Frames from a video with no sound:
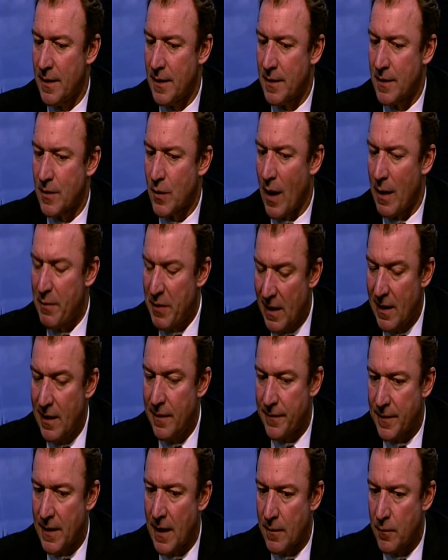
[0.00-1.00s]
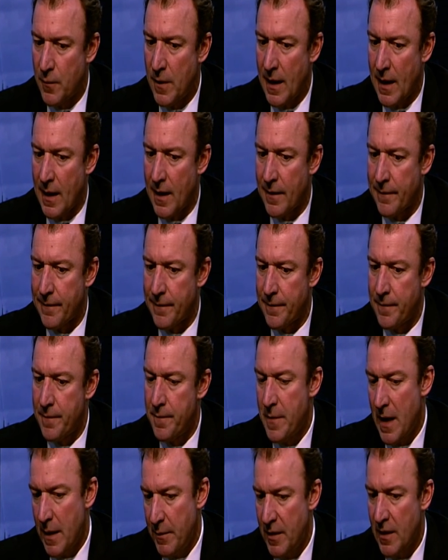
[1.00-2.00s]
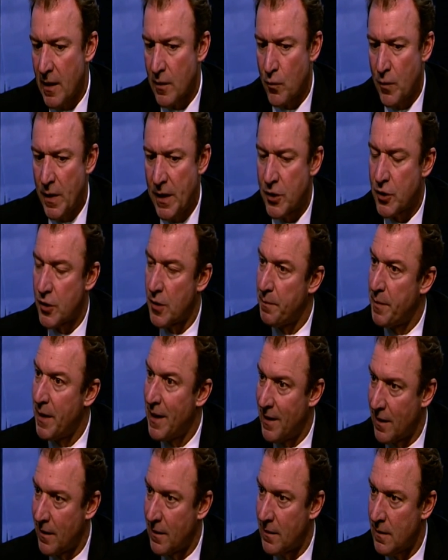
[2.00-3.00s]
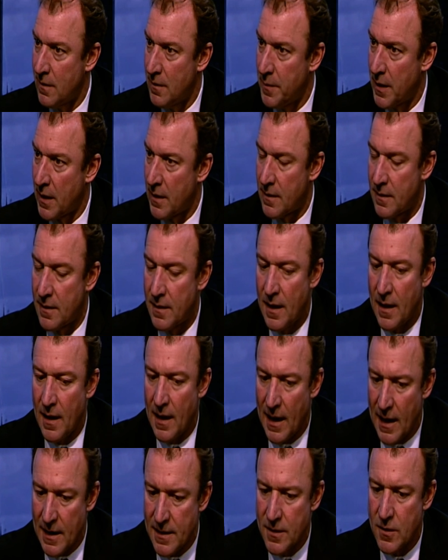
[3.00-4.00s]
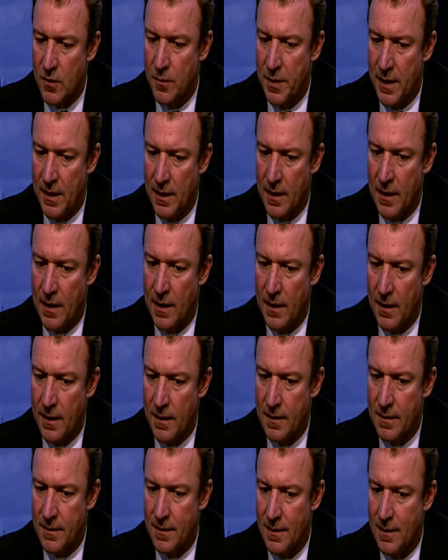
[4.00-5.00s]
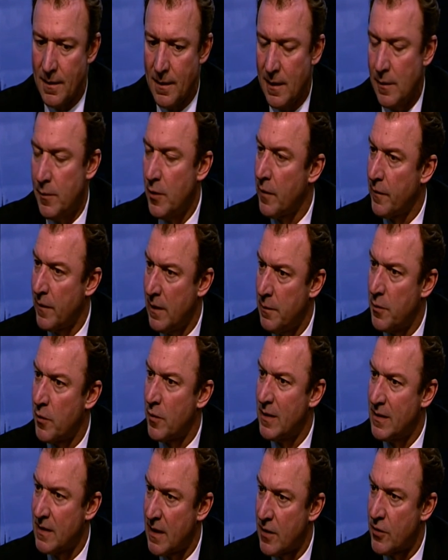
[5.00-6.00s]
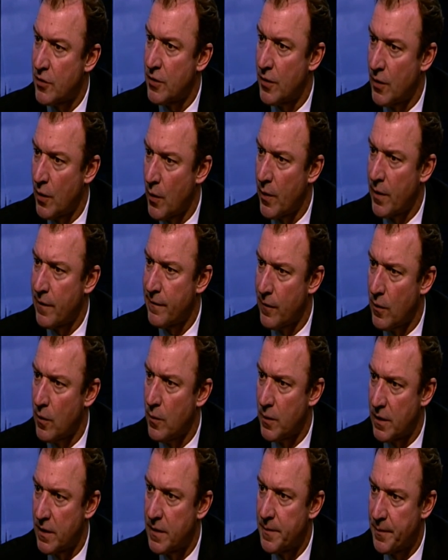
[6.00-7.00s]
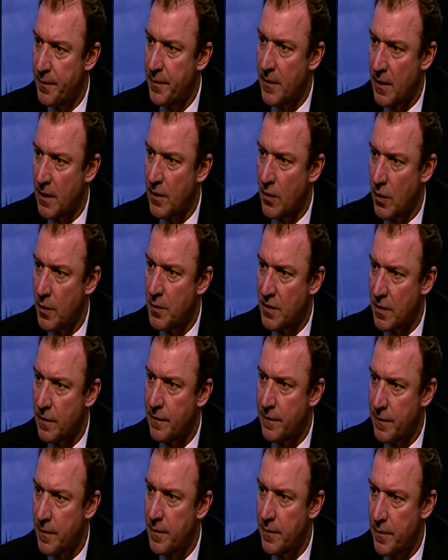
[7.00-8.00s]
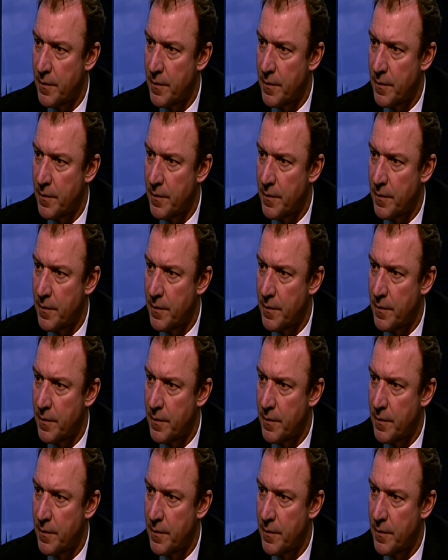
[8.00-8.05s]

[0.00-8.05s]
So I believe that we have maybe not reached the pinnacle, but there has to be a little bit of a liberalization going forward in terms of